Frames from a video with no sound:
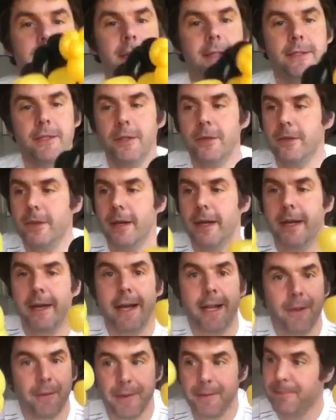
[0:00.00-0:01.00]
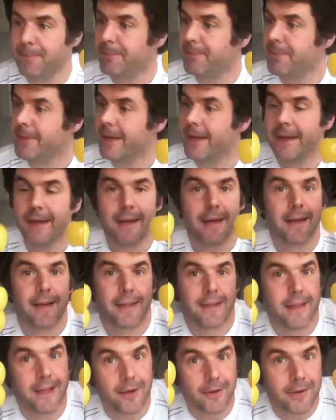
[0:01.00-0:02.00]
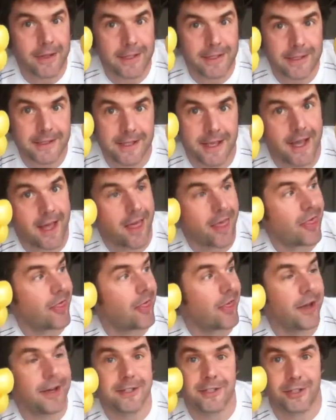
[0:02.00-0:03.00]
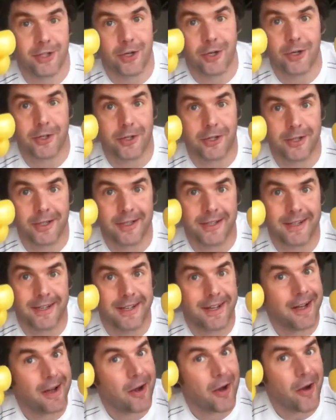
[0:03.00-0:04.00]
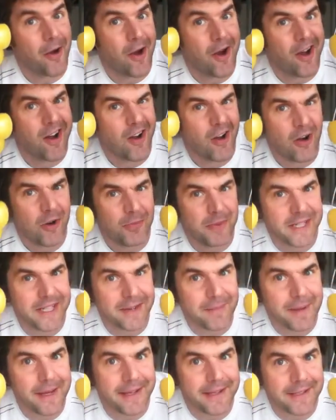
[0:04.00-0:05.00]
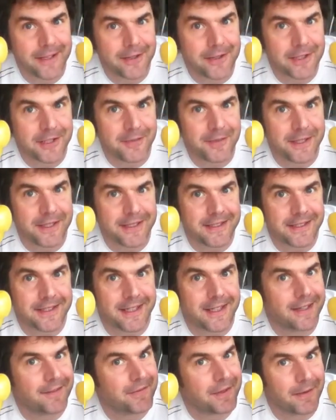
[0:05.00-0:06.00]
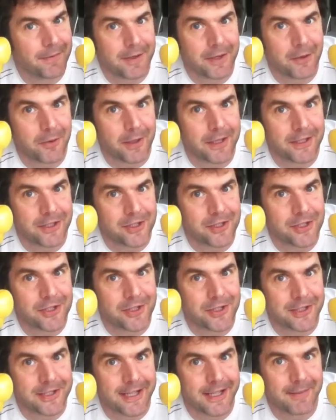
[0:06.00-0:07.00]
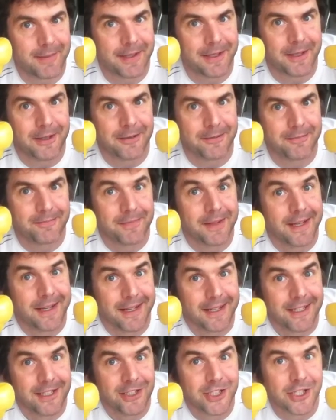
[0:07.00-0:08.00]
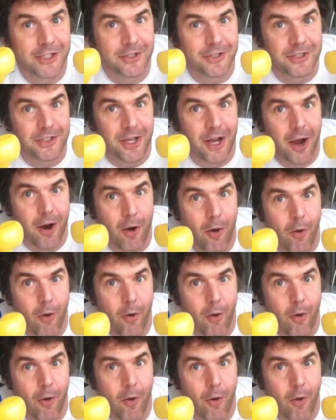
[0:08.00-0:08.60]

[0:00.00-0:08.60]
so anyway, there is the turtle. Hope you can make use of it. Uh, if you have any questions, just let me know. Cheers.